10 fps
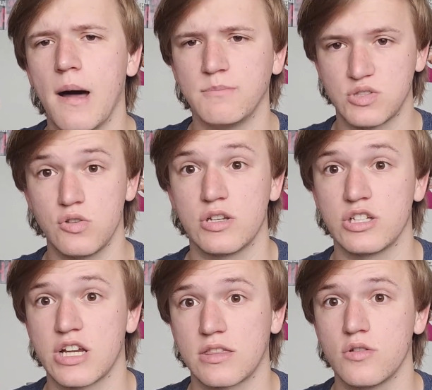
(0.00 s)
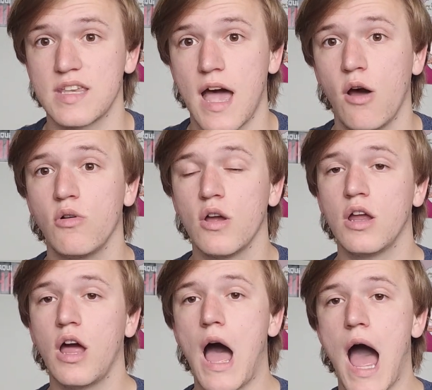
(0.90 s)
so you can check those out.
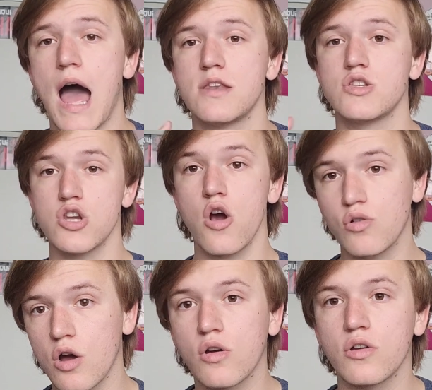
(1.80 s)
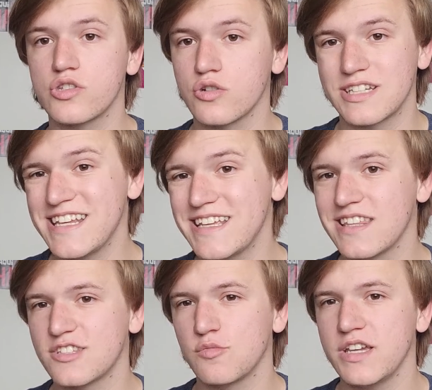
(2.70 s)
No Coco's Critique
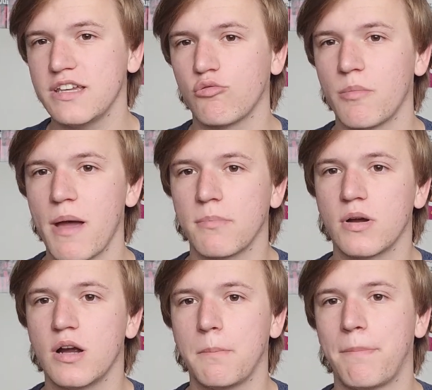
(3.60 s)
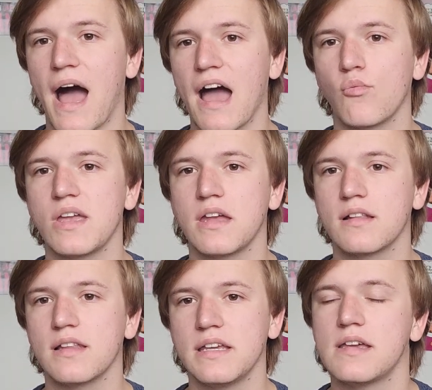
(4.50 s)
this week. Remember,
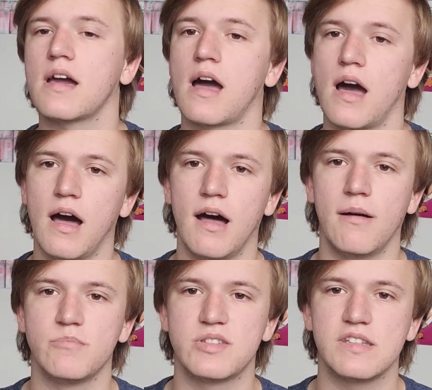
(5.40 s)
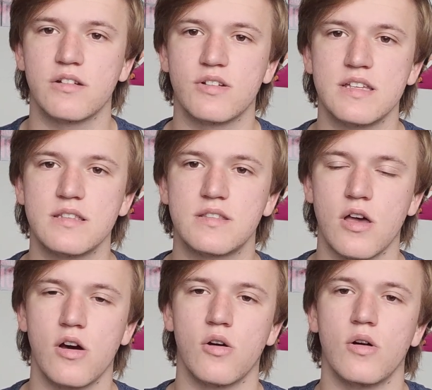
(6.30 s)
bi-weekly series,
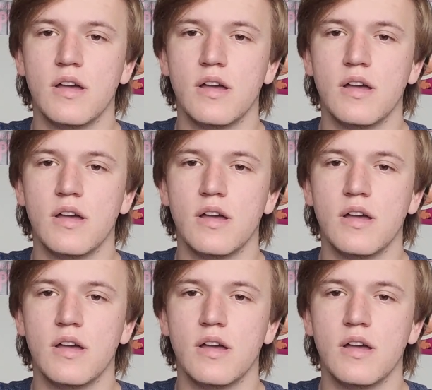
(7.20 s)
so